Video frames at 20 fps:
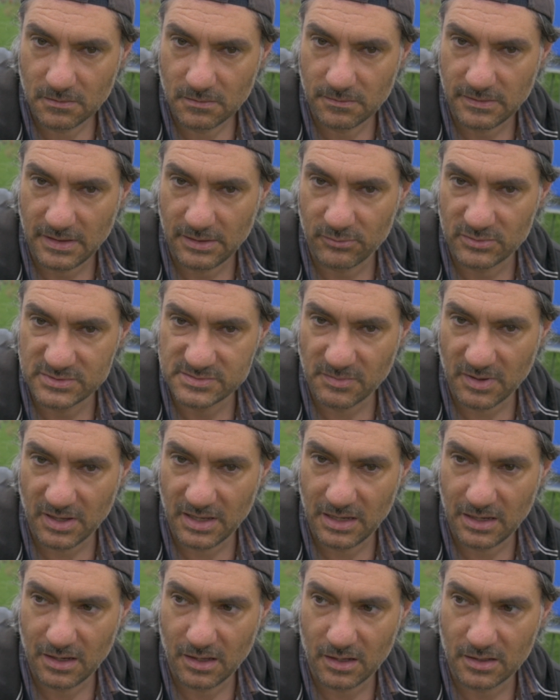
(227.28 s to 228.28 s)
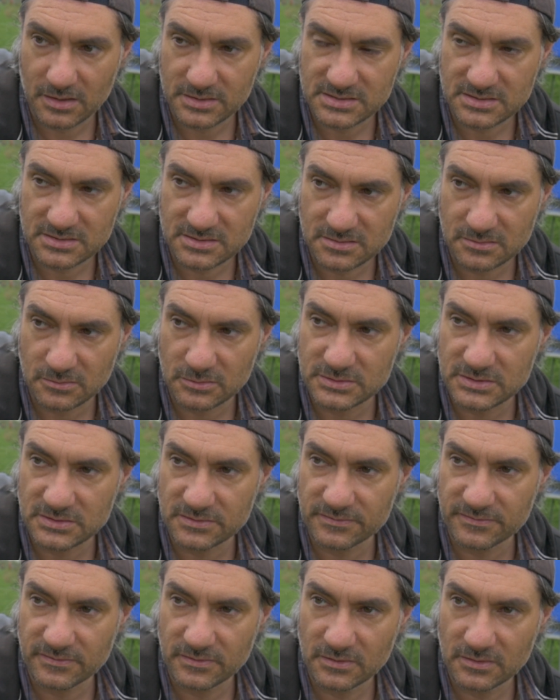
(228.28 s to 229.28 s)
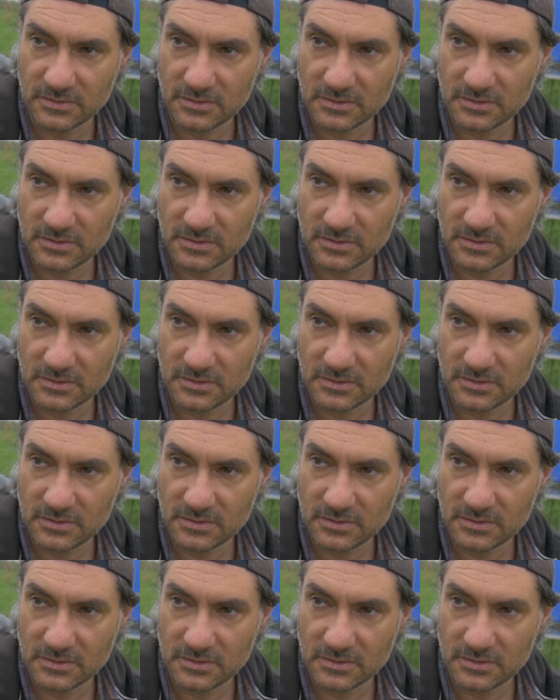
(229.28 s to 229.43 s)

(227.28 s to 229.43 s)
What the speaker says: that was my last sort of